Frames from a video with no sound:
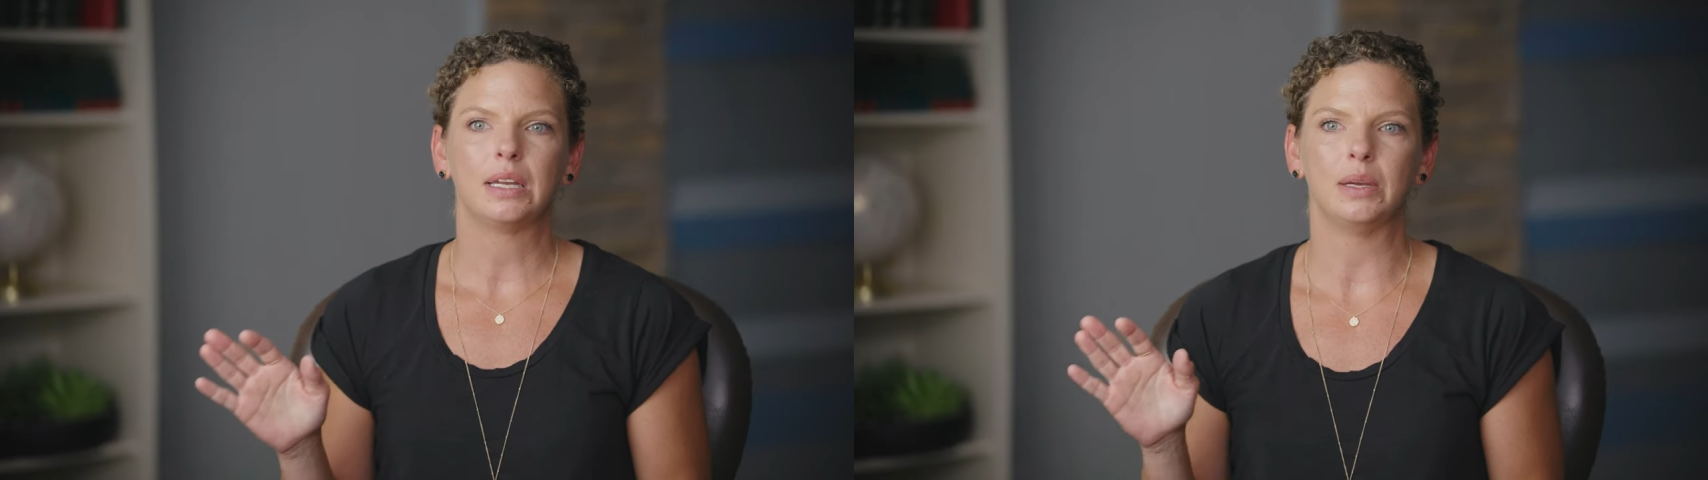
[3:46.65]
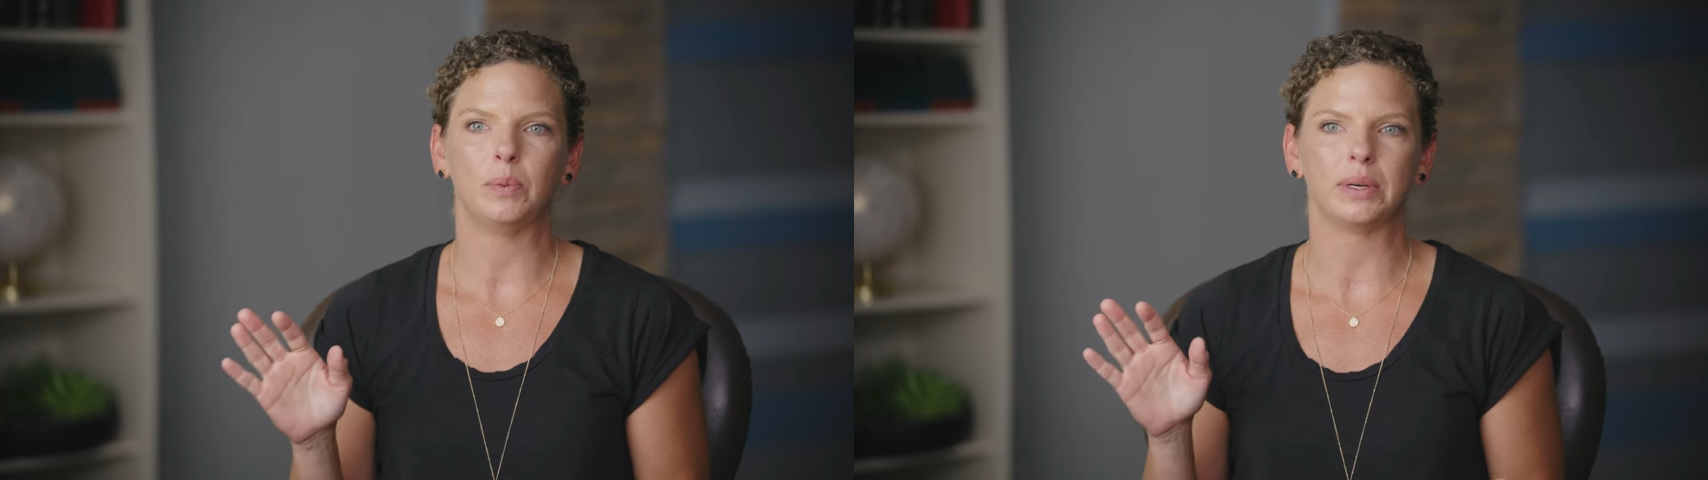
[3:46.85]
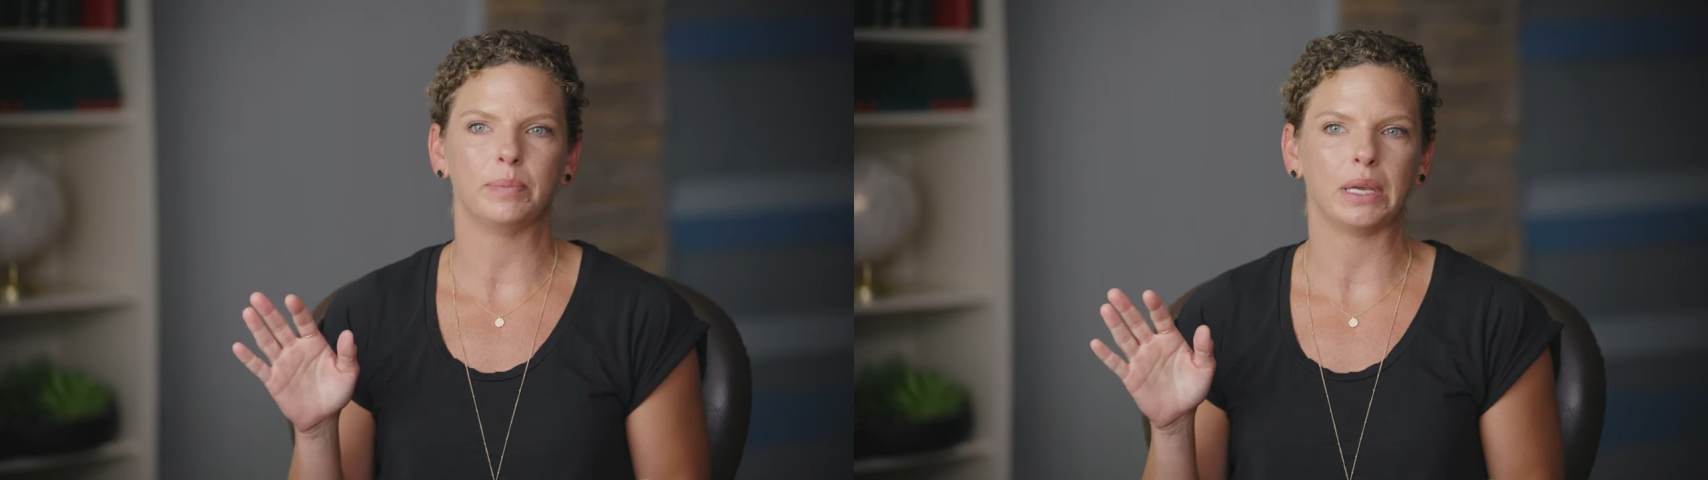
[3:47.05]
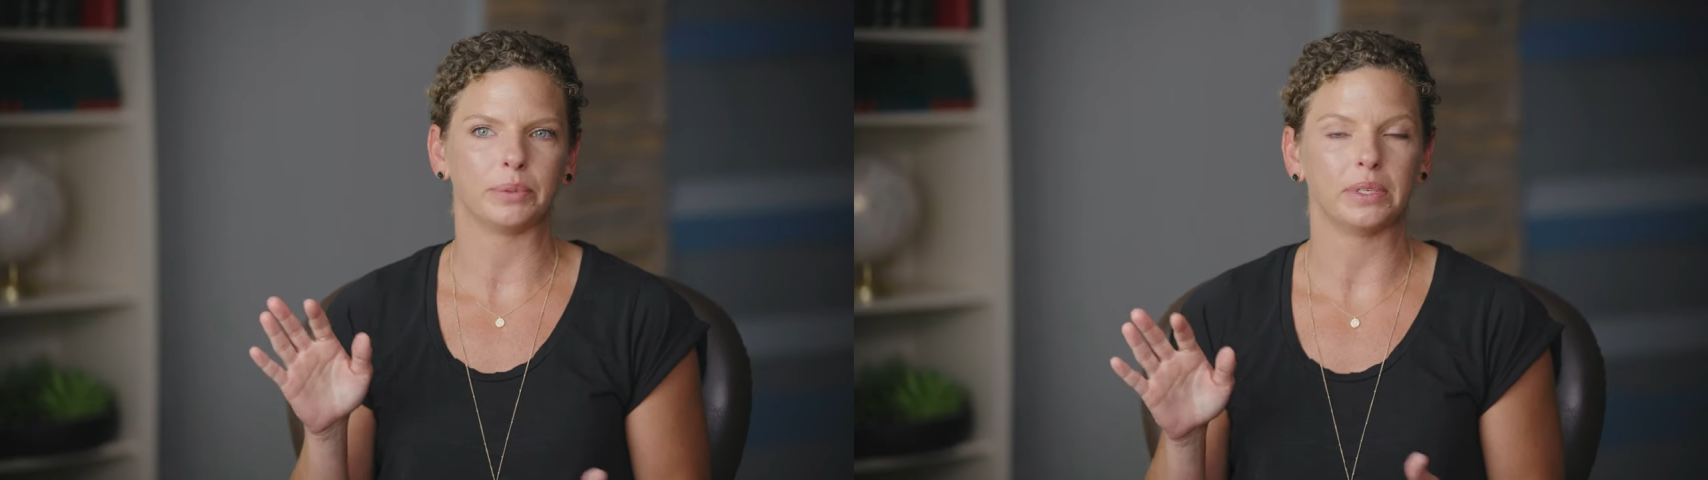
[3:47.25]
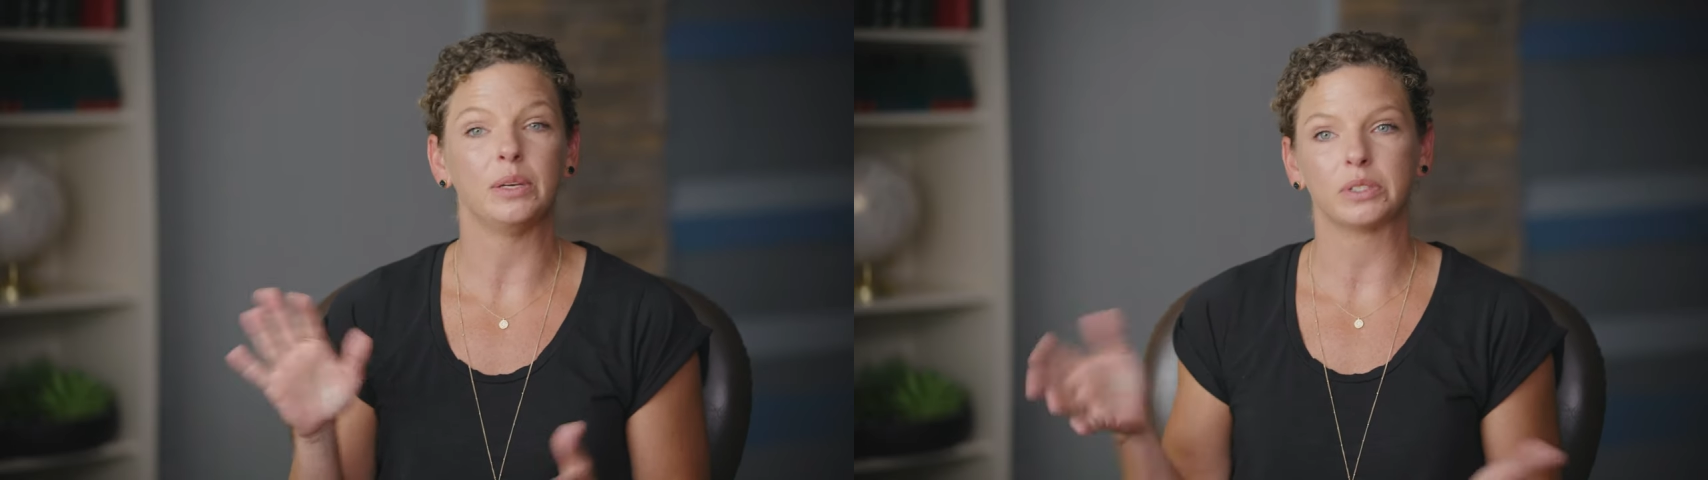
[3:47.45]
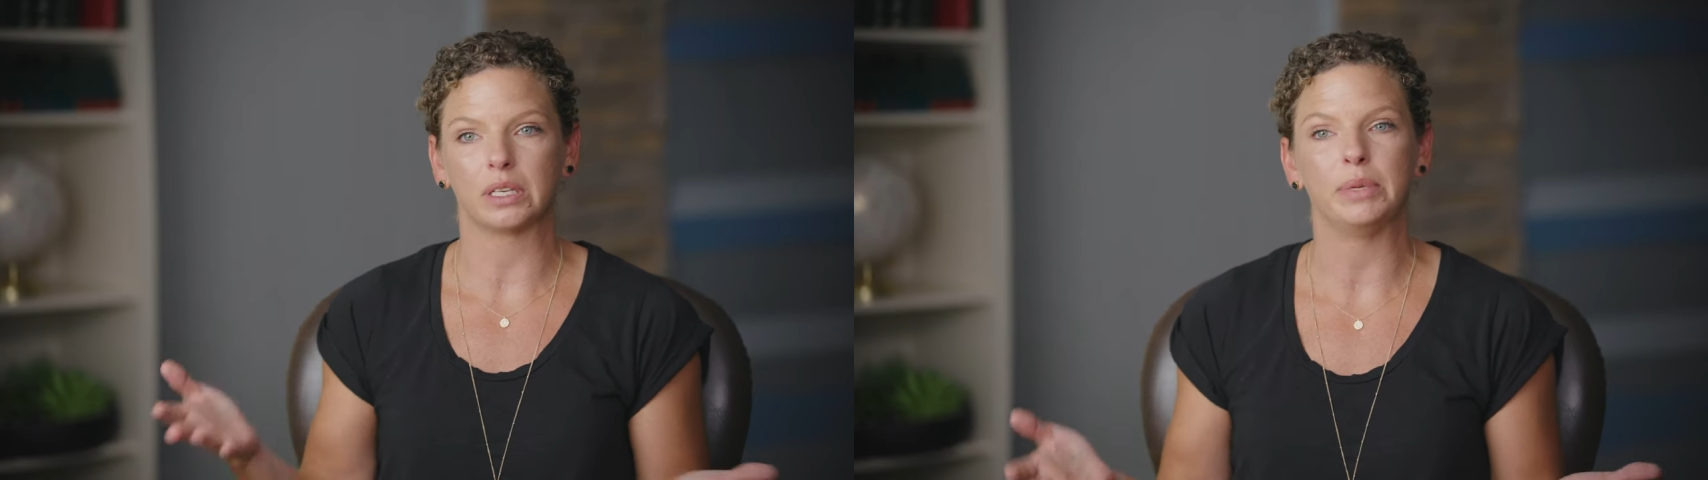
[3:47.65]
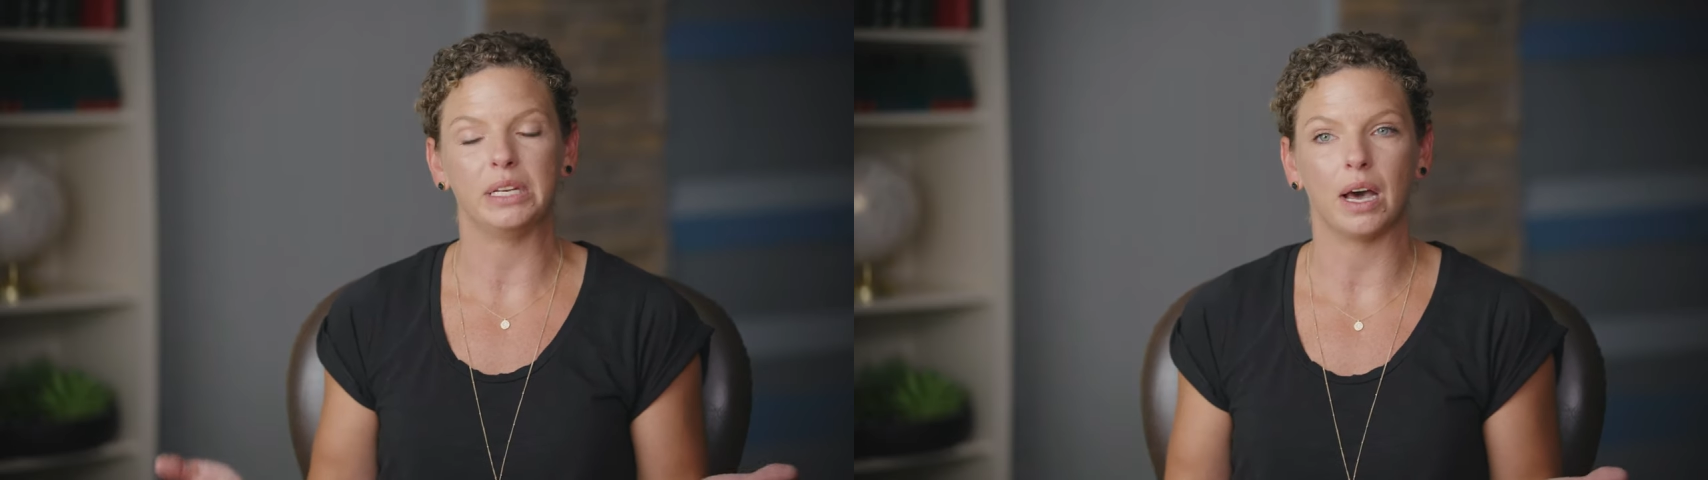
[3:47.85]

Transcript: He wouldn't be able to, he was going to be